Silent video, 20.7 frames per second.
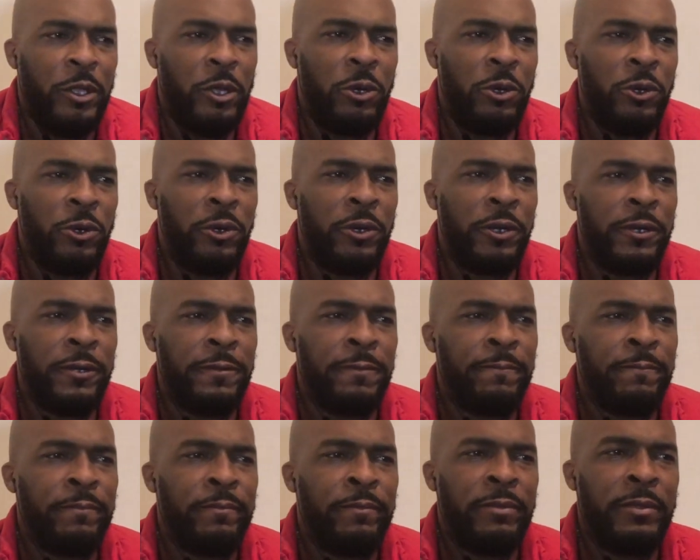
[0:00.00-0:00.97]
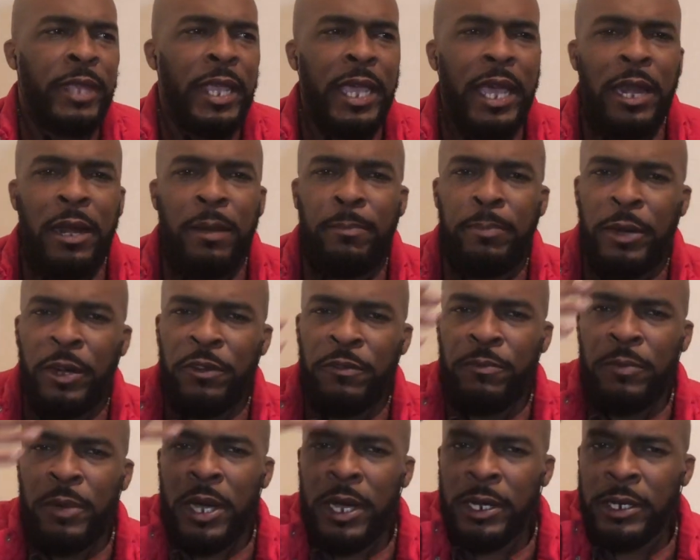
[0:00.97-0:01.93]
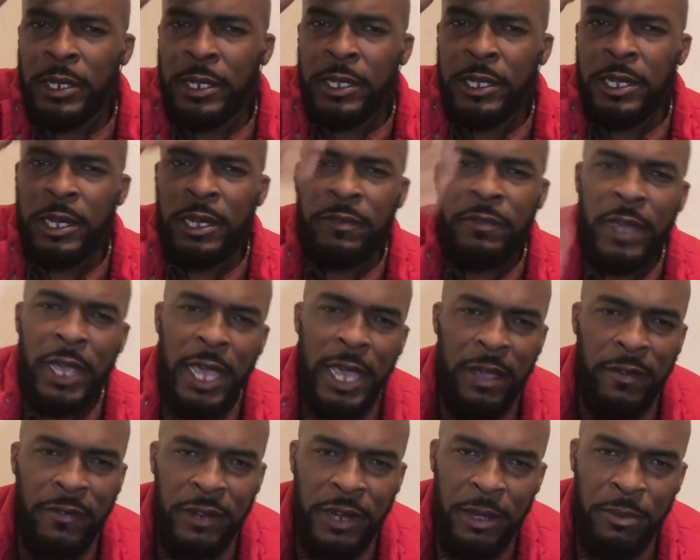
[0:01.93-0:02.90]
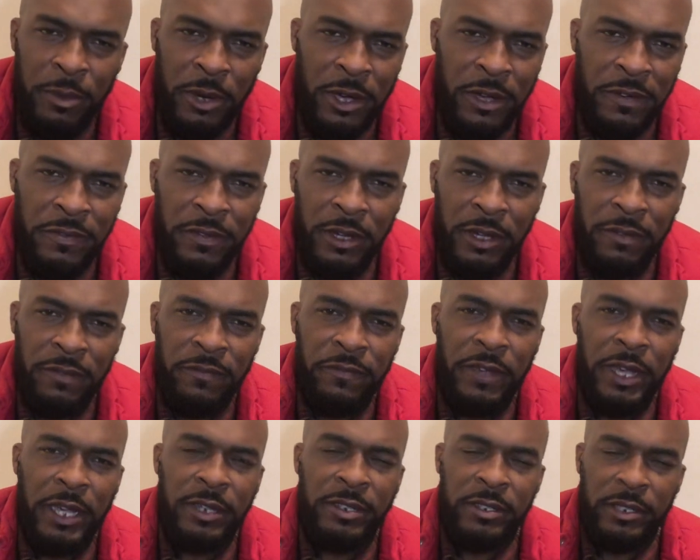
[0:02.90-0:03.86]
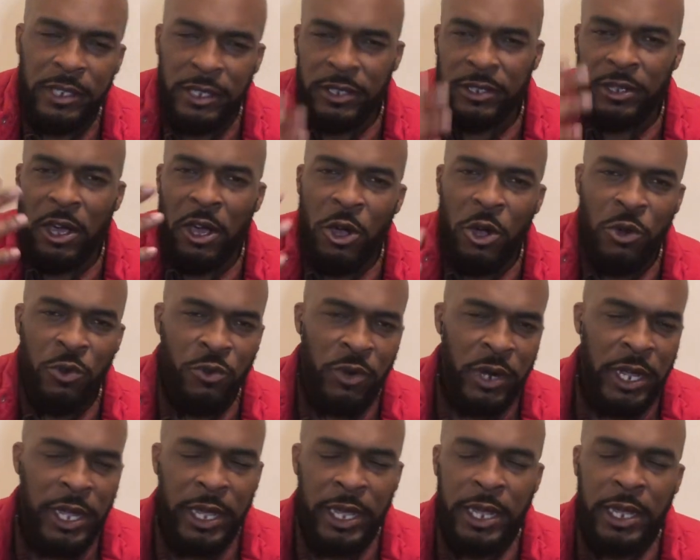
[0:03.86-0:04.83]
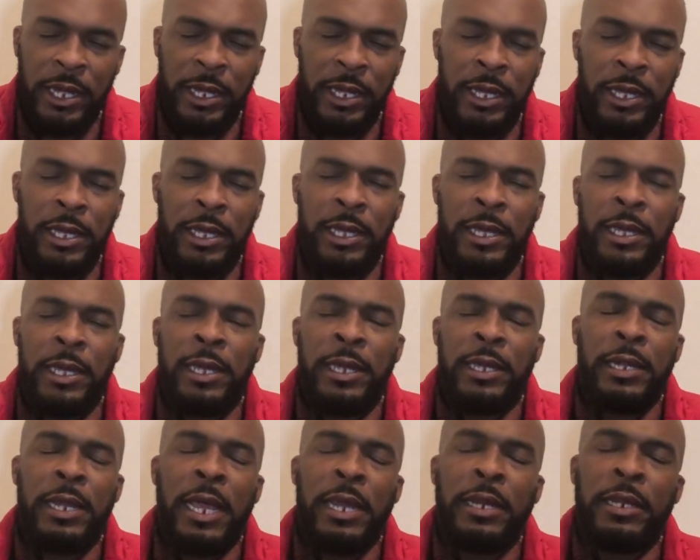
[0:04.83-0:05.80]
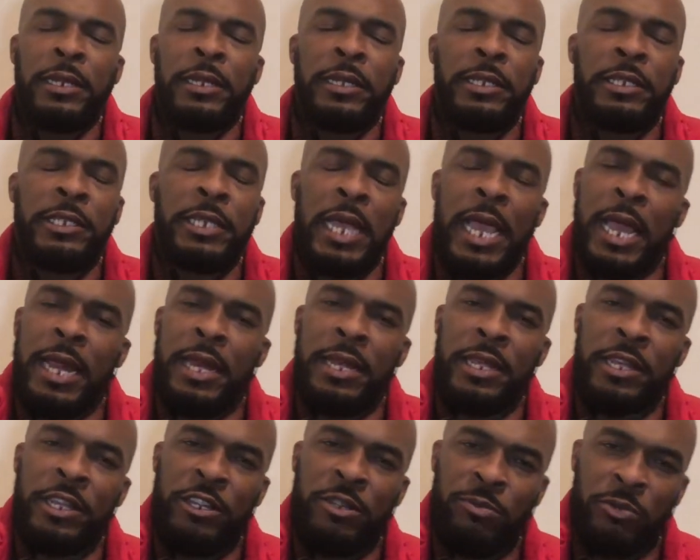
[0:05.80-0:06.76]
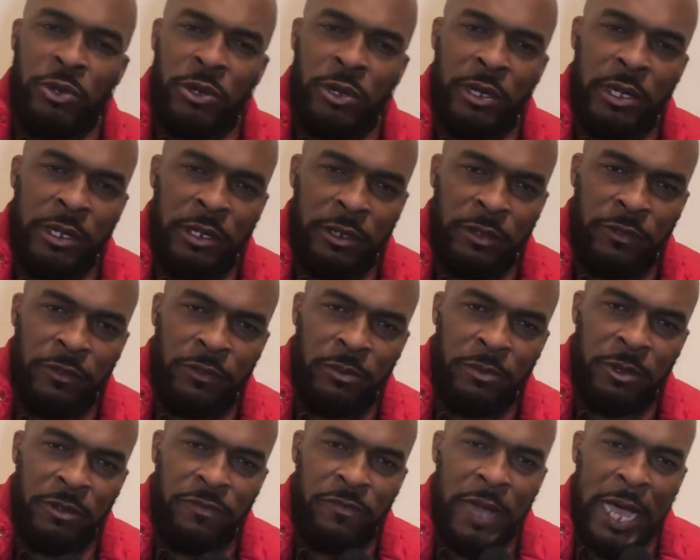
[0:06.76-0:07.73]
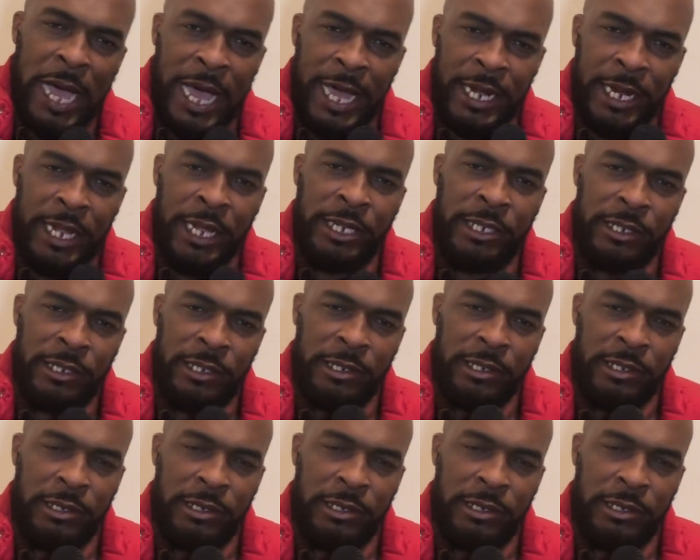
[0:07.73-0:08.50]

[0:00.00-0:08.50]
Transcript: or they got a birthmark that cover half of their motherfucking face and it's all red, like the little Chinese boy from the Fire Nation and